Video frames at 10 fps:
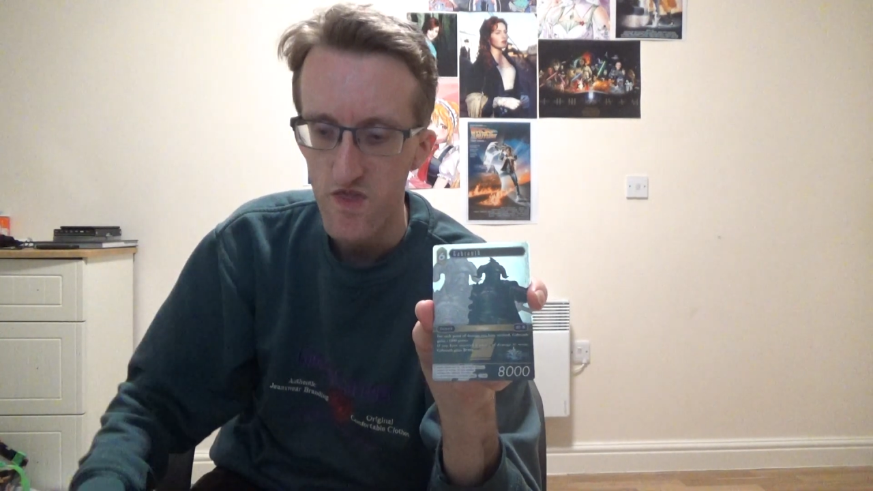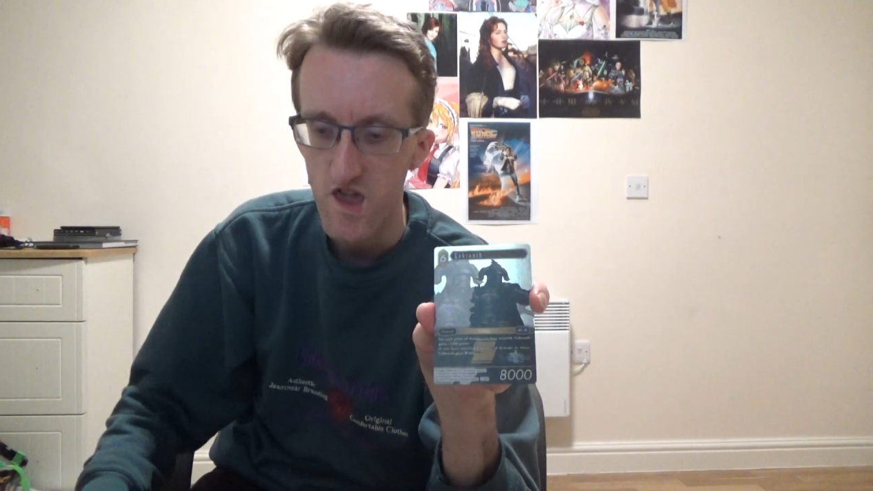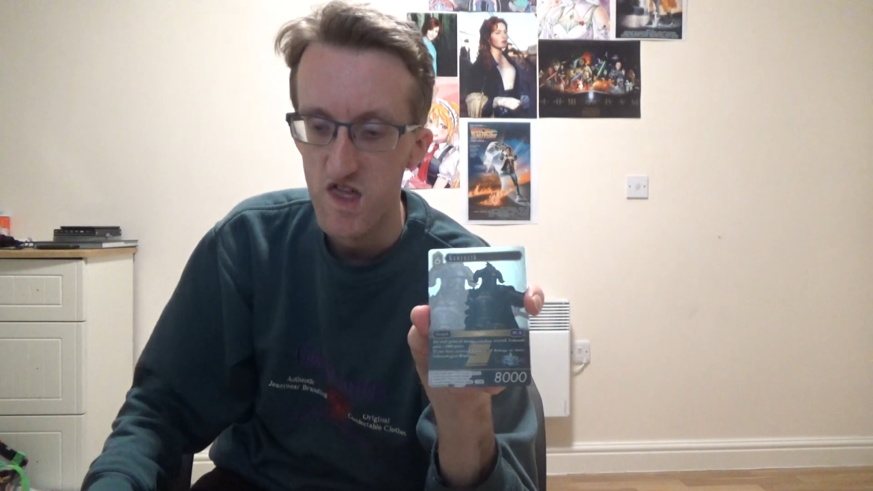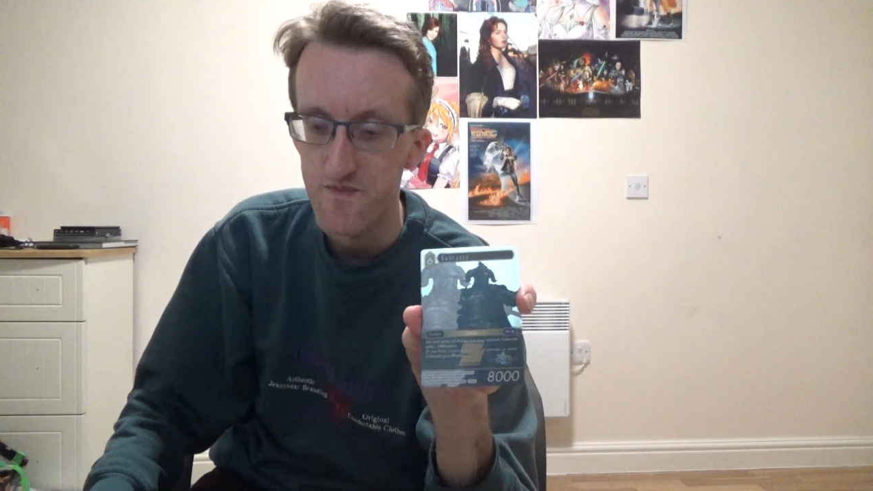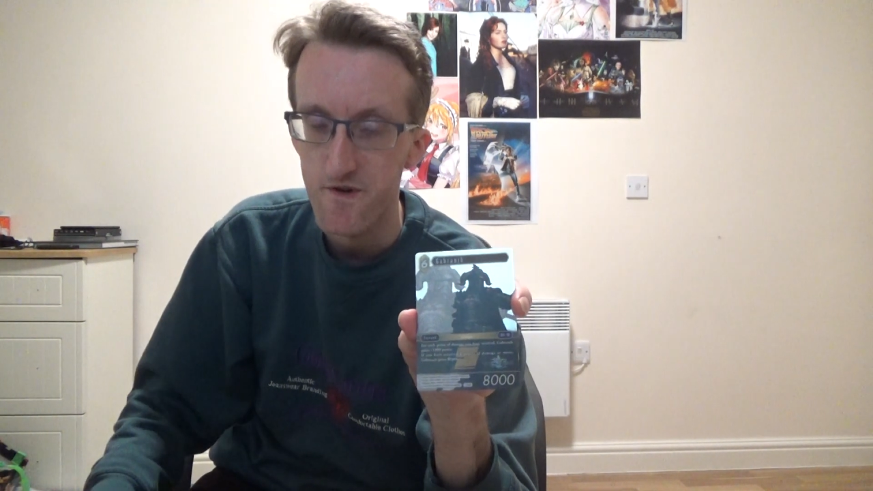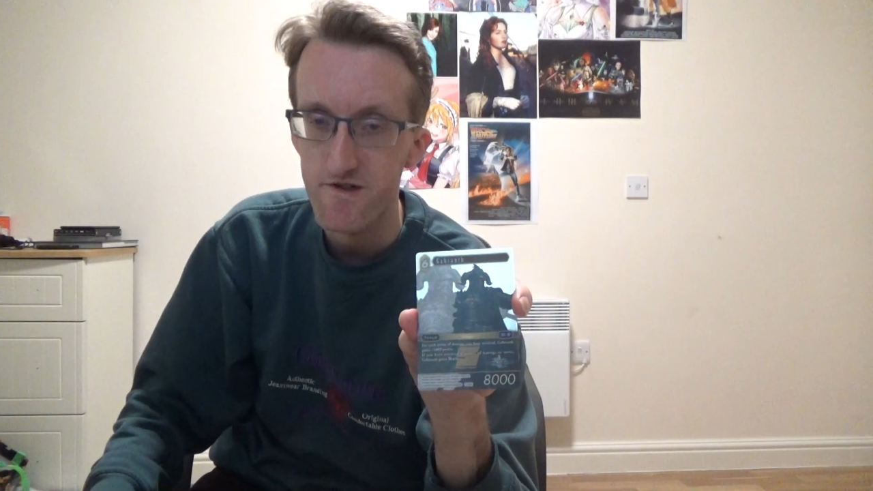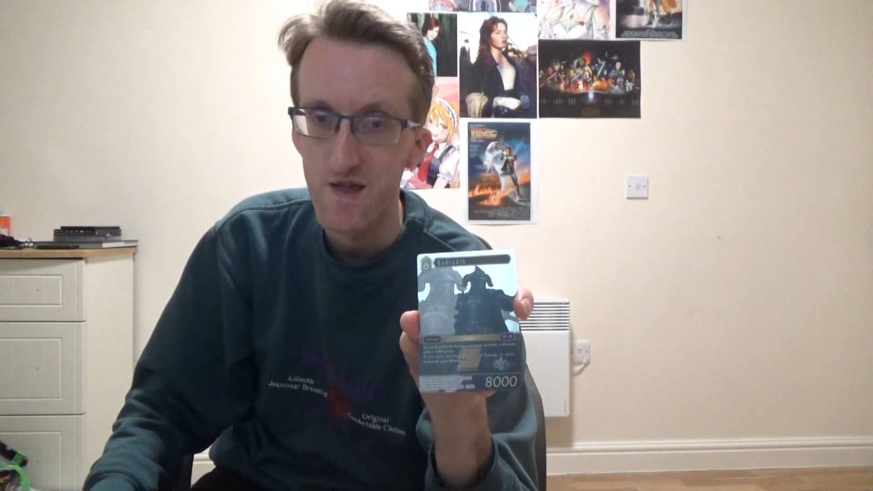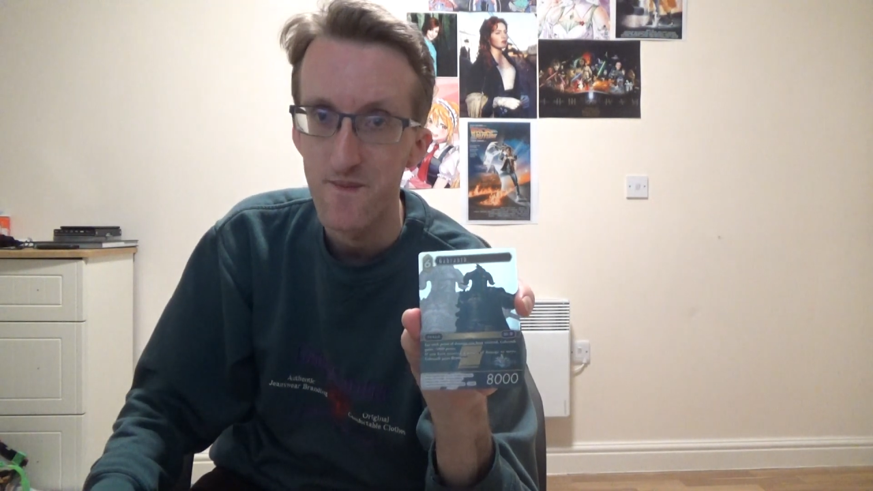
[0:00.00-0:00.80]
is because you